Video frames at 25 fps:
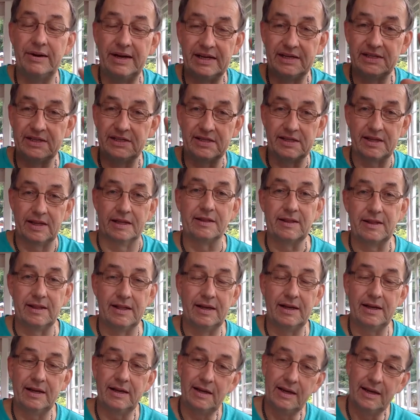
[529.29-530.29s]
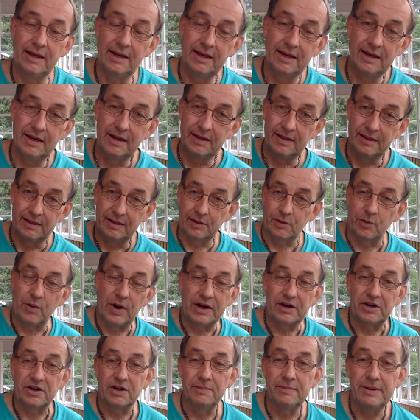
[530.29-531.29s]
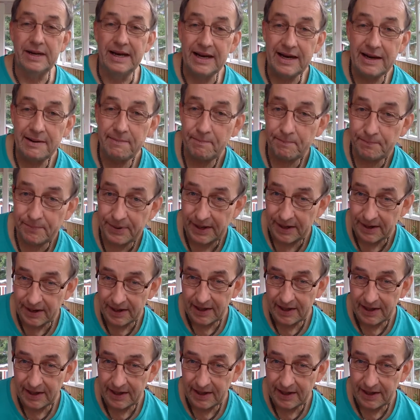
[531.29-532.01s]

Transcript: instantly, the quantum leap,